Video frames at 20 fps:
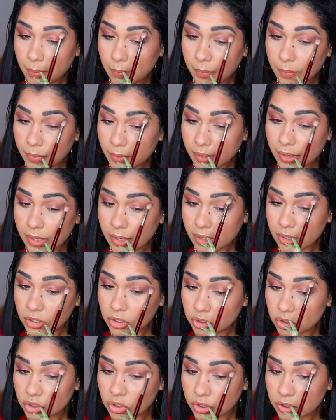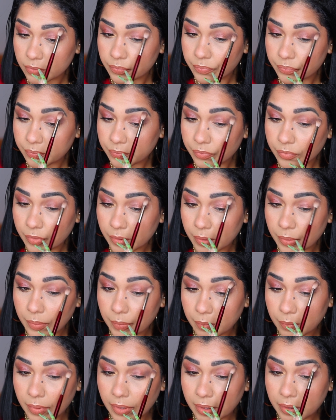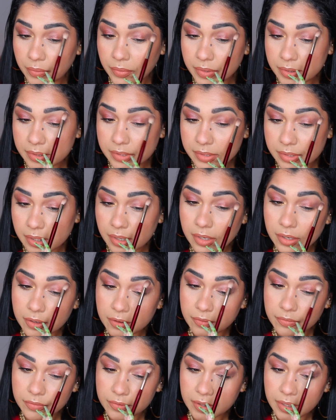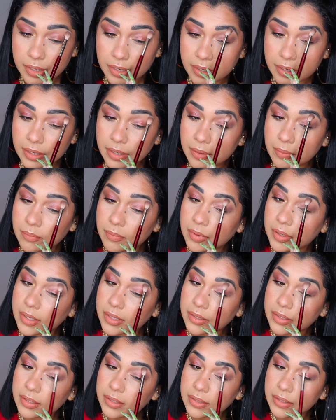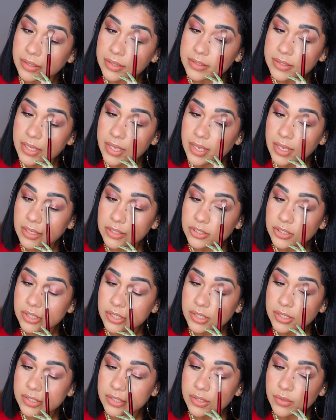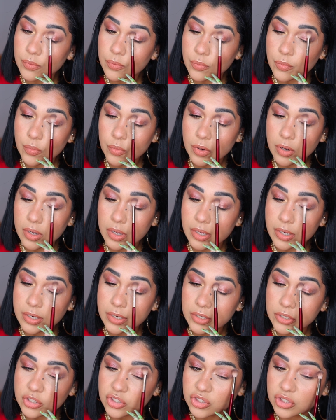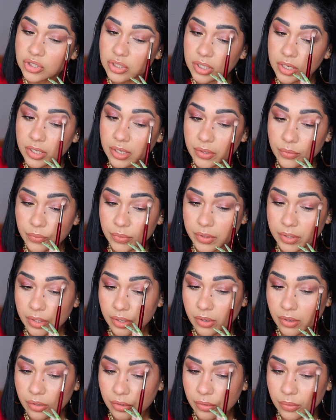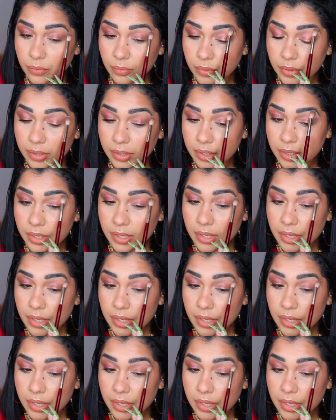brush, very soft, I am blending these edges, one shade with the other one.